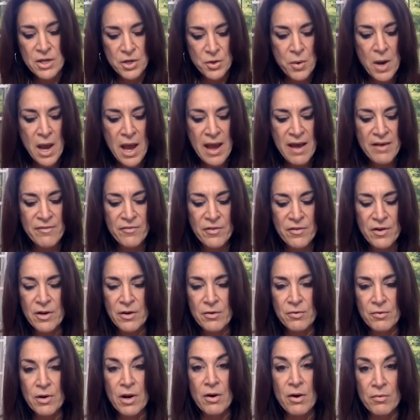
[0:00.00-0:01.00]
You have
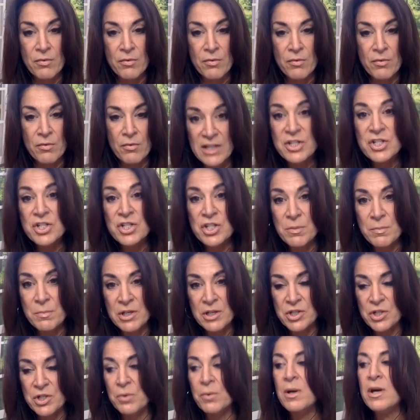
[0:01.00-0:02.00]
a relationship
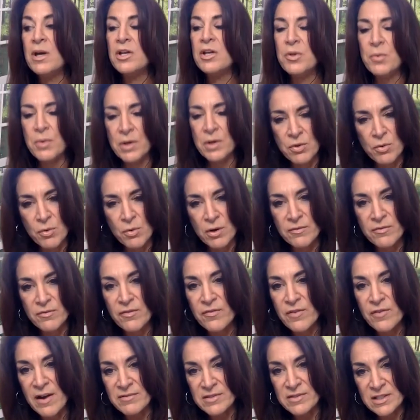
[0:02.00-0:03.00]
issue. You ignore it for
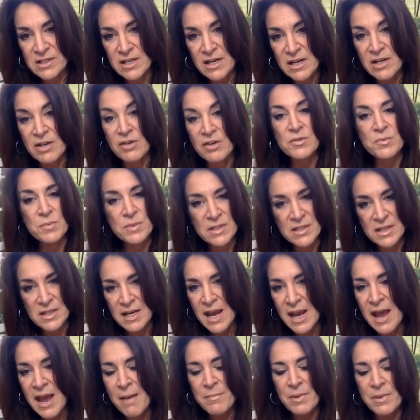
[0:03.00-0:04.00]
5 to 10 years. What's
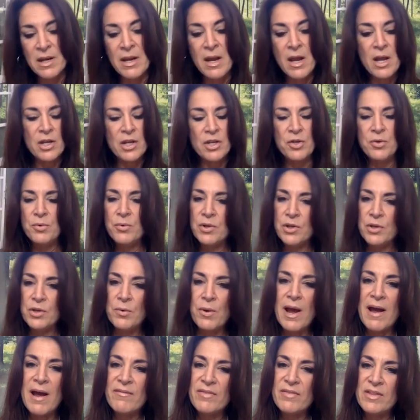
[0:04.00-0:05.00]
going to happen? You
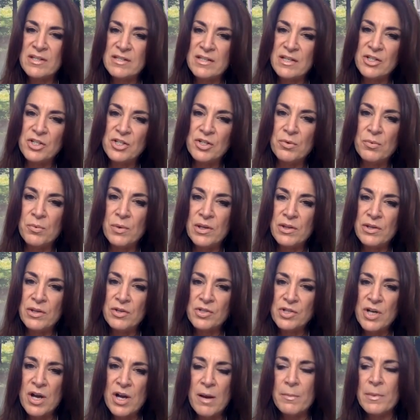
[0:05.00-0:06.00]
have this issue with
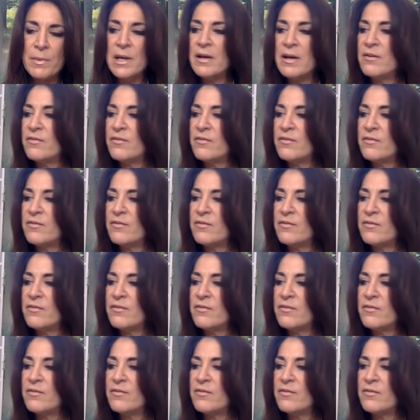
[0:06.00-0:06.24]
your job.